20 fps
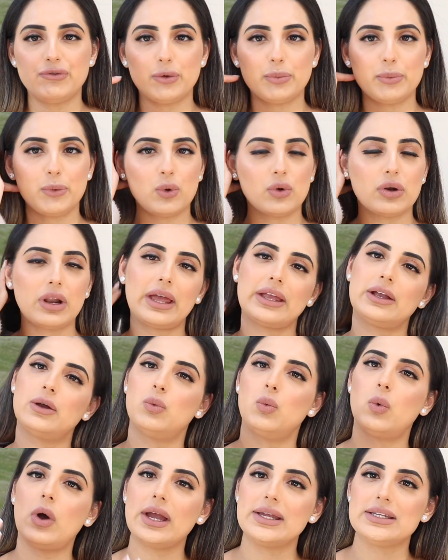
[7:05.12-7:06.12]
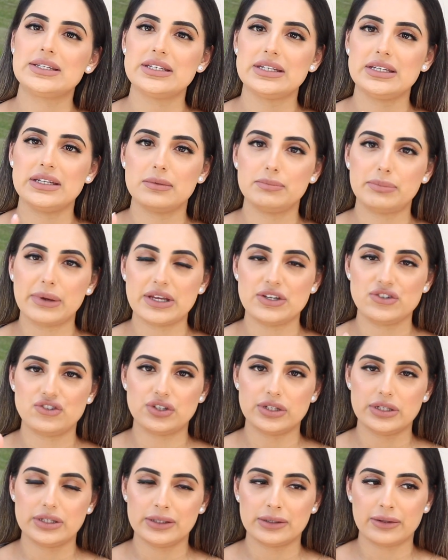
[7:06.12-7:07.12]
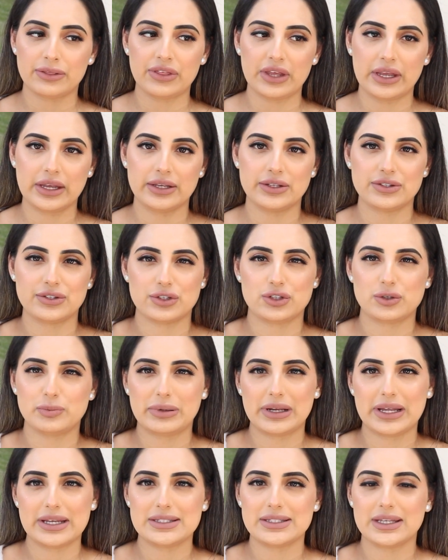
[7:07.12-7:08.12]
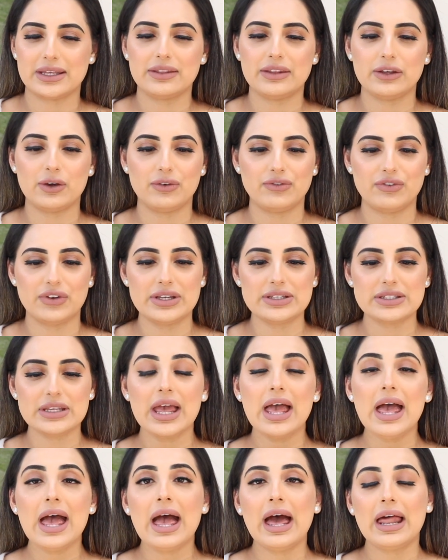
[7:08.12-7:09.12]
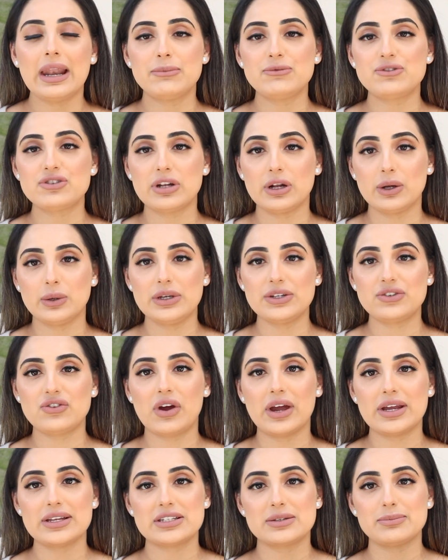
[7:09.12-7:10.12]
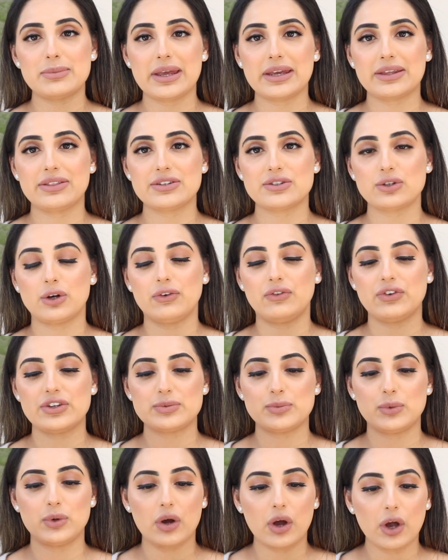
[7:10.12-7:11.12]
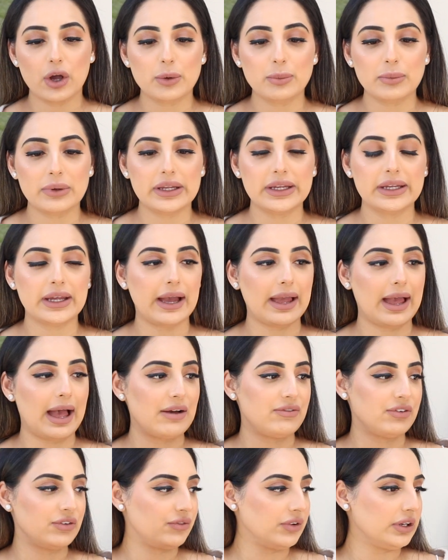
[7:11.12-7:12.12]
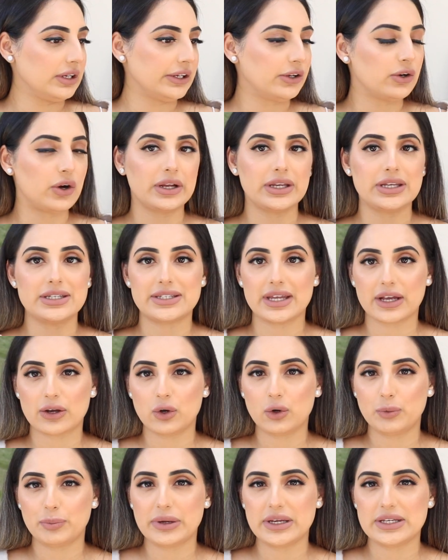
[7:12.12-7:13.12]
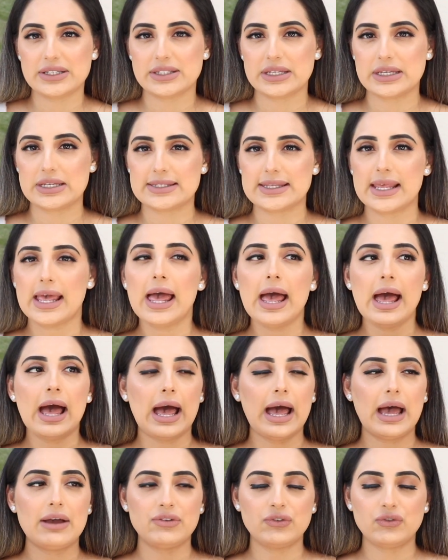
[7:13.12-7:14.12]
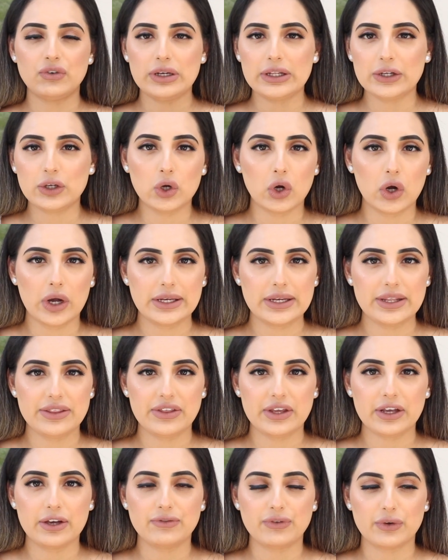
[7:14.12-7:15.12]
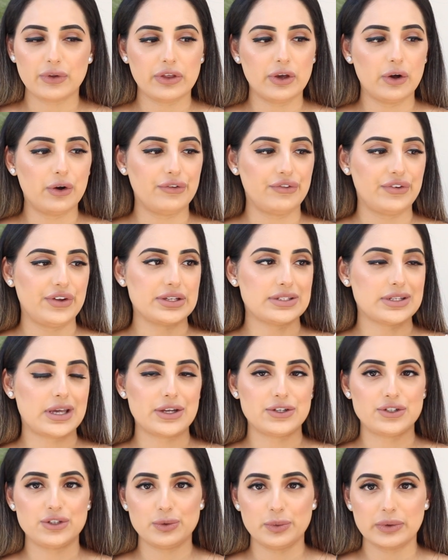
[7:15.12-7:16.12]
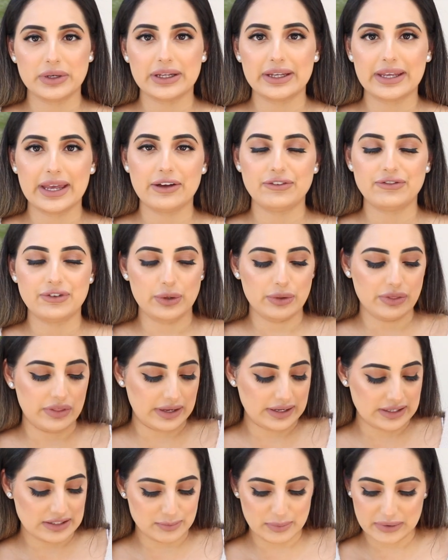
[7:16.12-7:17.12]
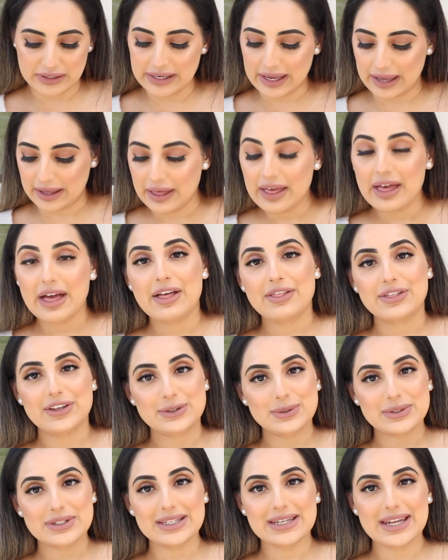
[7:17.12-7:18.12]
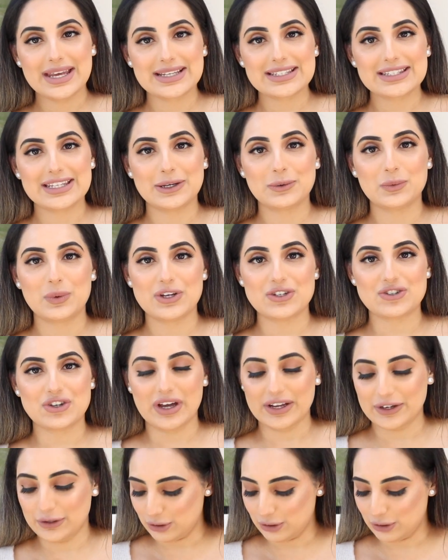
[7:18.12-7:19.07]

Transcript: for more like whitey, beigey things to place in the office. And I'm slowly trying to make this office more homely. I haven't really got any decor pieces. I haven't really got anything for the office. I do want to get a few things, but yeah, this was the next thing which I